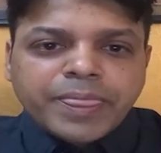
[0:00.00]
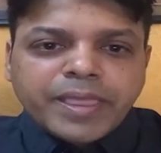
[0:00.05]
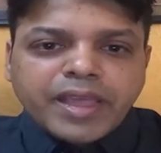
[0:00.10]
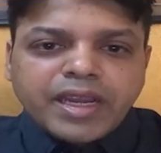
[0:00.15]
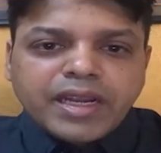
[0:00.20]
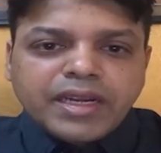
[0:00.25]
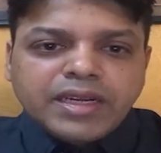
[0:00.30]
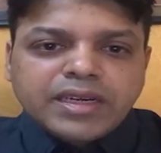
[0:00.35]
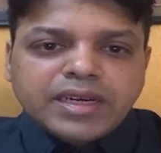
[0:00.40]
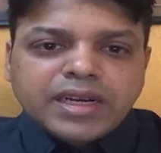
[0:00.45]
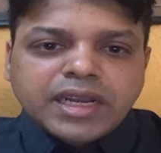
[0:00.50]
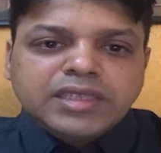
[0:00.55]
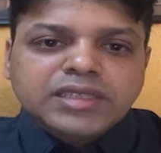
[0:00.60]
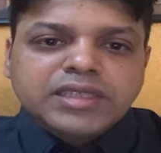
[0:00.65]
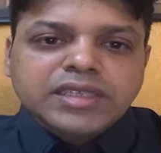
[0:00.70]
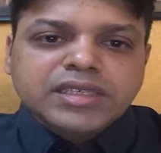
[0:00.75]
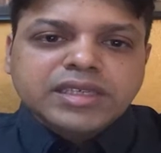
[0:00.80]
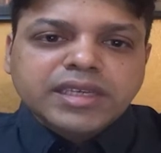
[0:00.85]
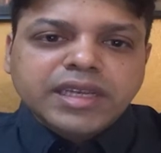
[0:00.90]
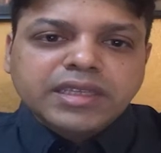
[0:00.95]
in
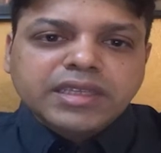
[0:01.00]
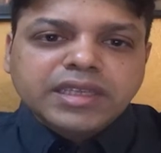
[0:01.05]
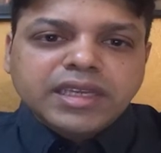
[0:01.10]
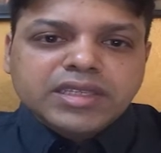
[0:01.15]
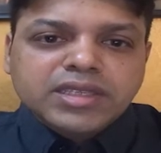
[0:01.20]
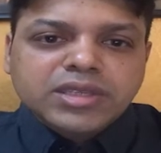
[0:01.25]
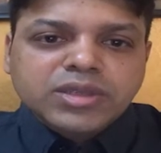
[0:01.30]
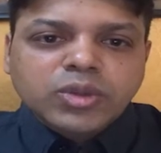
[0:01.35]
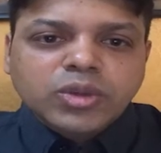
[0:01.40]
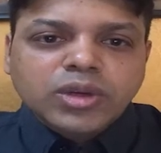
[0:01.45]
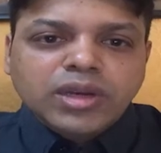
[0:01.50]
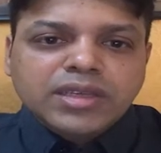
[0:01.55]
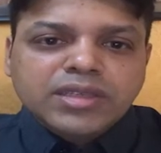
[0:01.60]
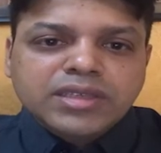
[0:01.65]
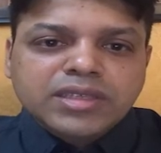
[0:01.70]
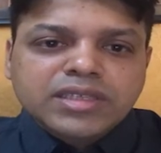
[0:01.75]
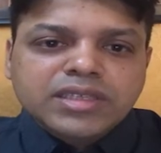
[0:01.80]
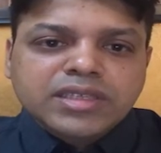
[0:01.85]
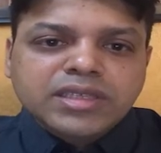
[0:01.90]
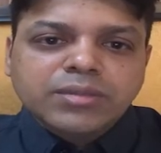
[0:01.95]
transitioning the schooling
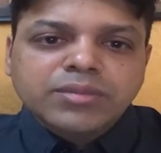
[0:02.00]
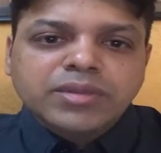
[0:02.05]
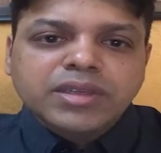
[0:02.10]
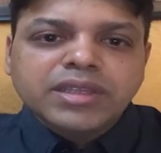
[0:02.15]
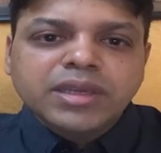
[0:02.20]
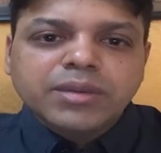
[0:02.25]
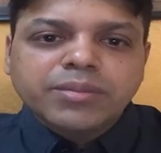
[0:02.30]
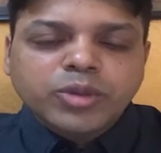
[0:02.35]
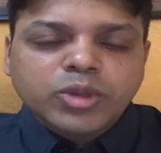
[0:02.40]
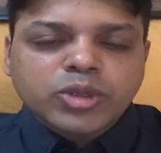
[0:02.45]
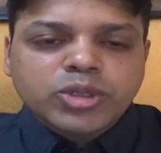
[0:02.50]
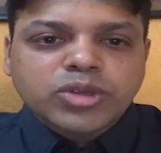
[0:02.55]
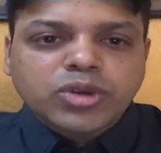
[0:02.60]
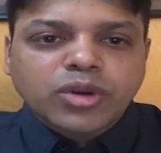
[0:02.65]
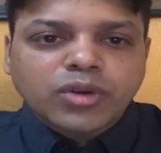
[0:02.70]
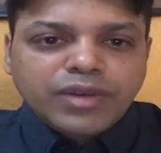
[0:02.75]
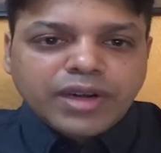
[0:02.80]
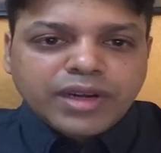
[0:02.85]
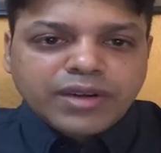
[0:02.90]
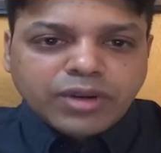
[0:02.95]
system in the post
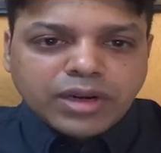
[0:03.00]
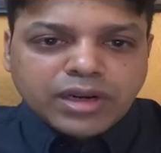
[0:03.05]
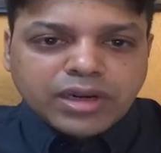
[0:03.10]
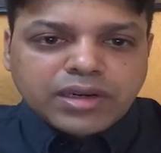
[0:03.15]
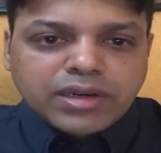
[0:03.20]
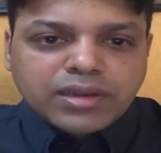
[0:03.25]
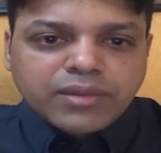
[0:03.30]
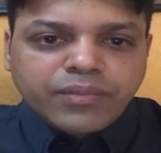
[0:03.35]
covid world